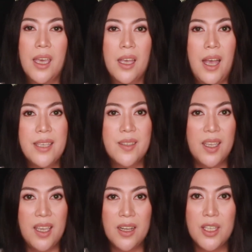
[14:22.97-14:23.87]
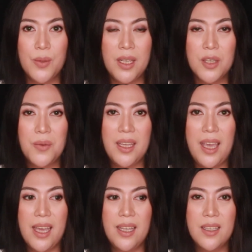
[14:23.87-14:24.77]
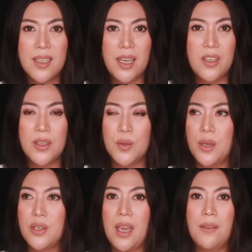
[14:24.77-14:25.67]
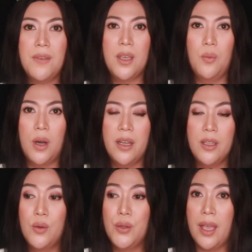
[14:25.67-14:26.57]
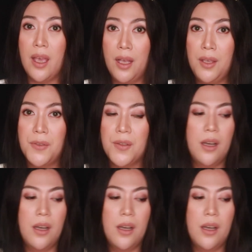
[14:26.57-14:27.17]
as the year 2020 ends, I just wish everyone good health,